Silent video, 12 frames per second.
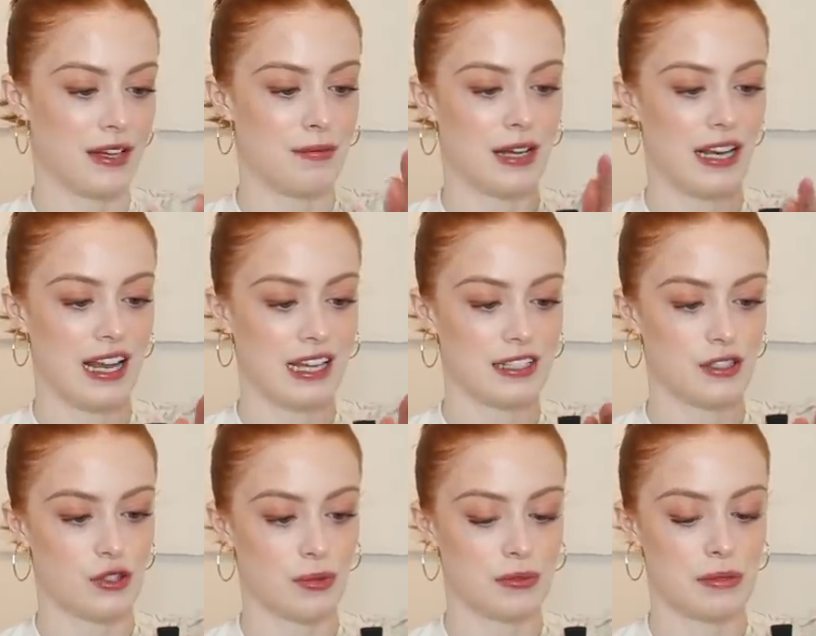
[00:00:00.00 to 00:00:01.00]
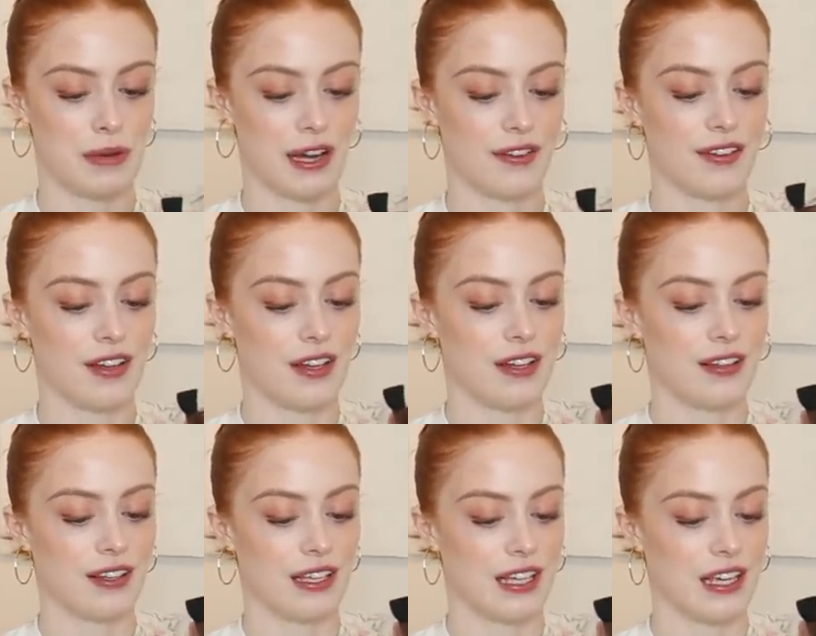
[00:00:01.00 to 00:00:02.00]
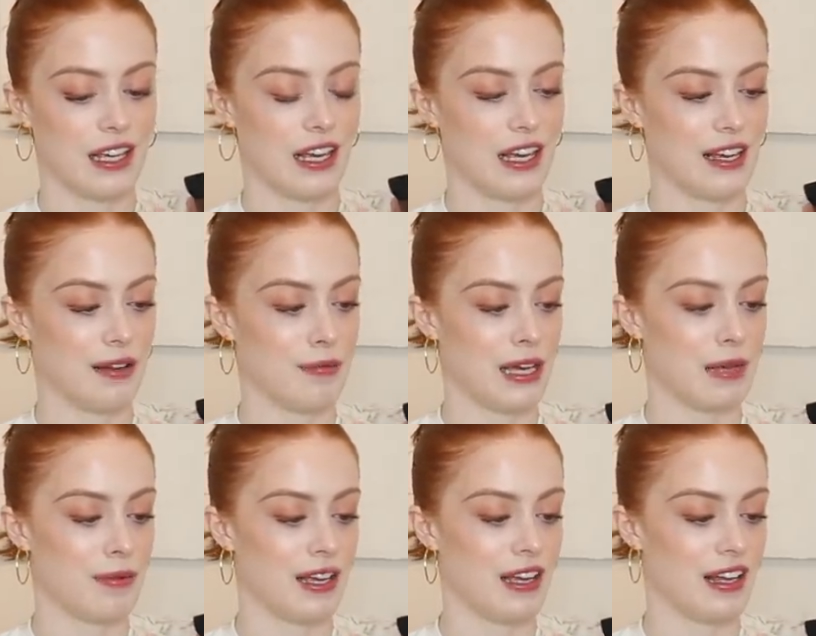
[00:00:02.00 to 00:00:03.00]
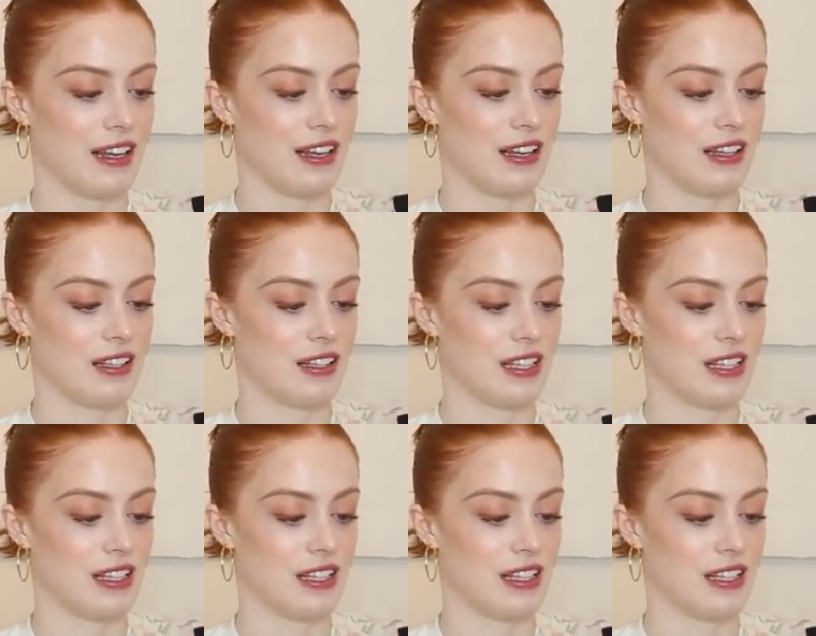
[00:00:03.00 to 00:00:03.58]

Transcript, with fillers: Like my leg stops about here maybe and then it,